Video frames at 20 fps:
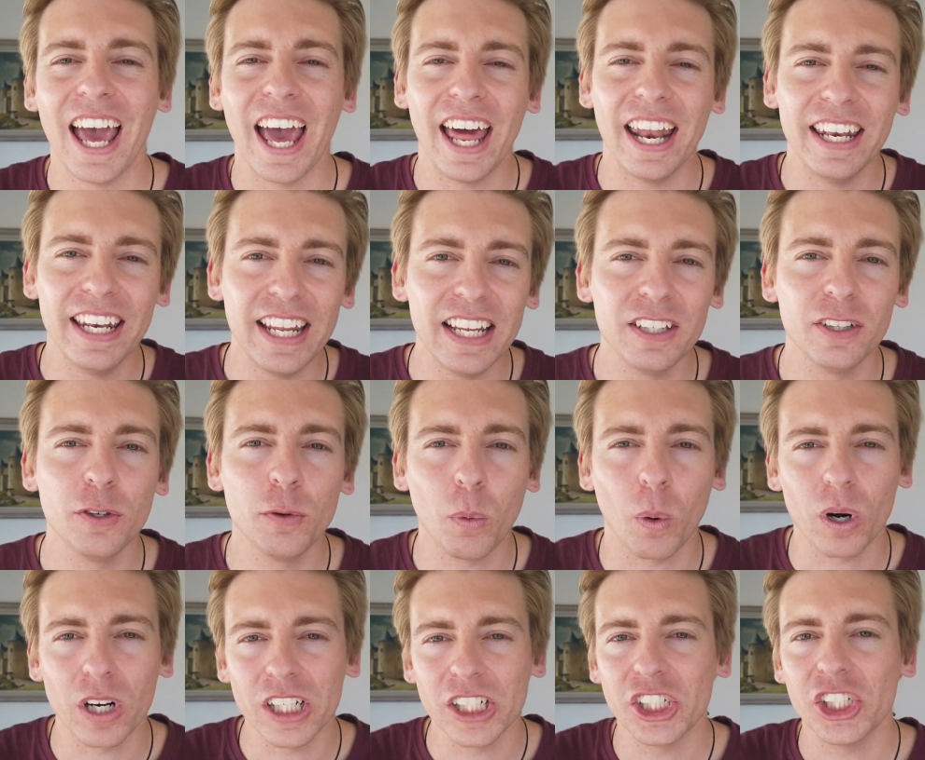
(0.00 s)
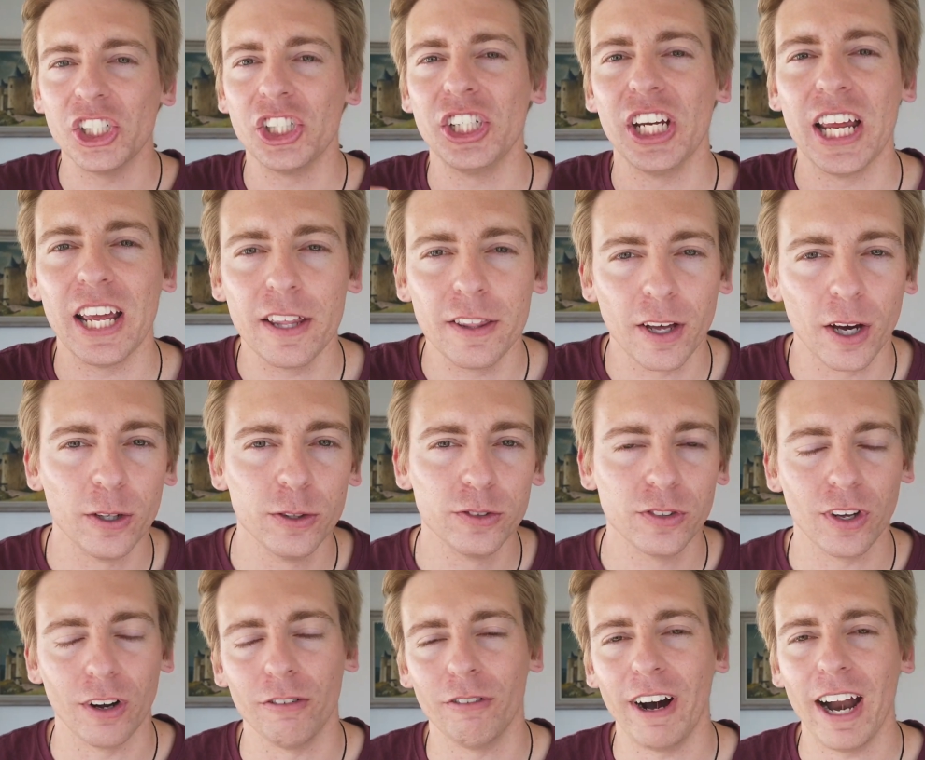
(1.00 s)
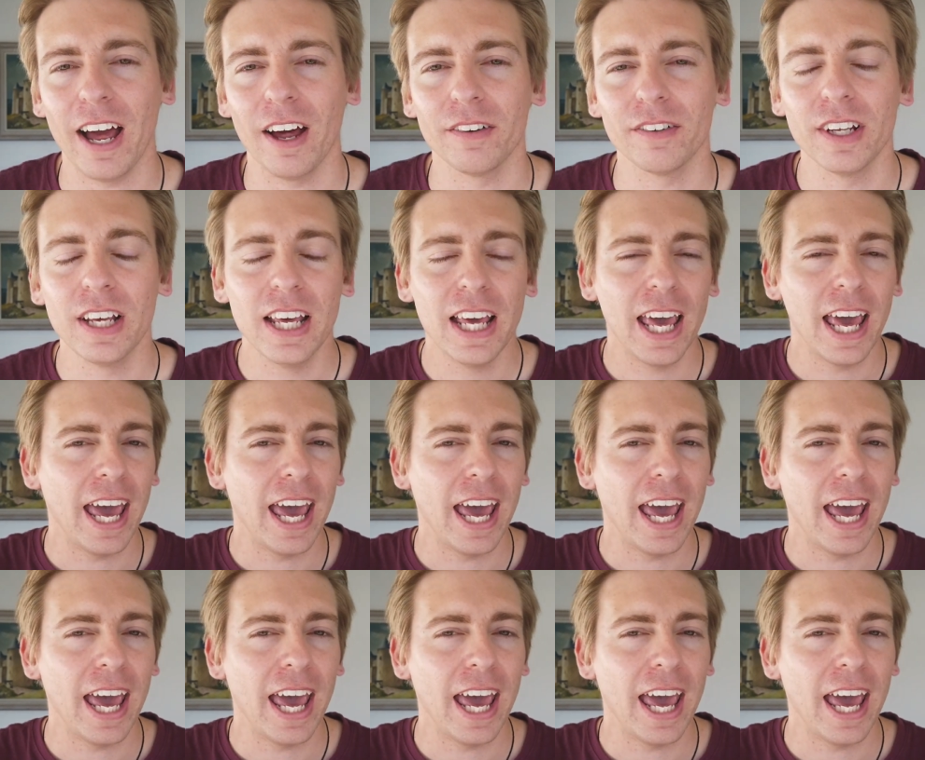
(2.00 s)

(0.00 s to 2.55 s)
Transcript: and then you want to share those around.